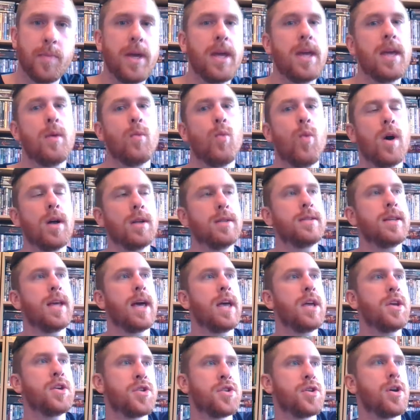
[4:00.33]
be one
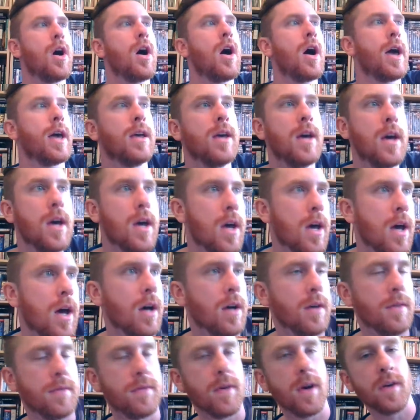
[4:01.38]
day shy
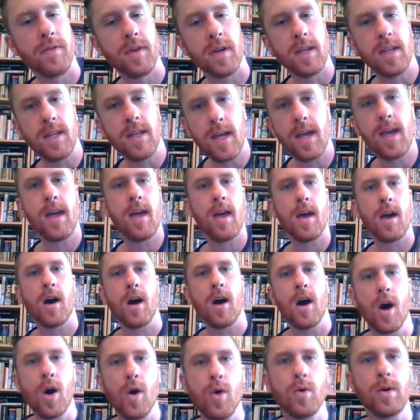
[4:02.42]
of a year, a
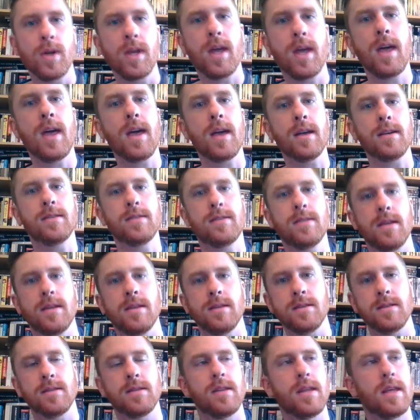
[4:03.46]
whole year
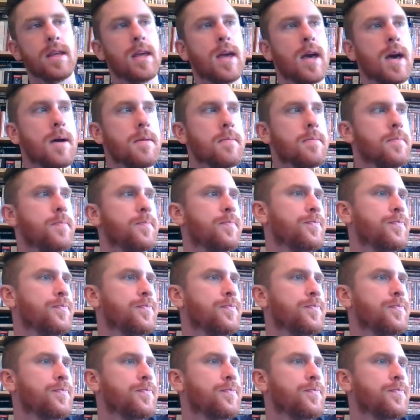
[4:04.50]
since the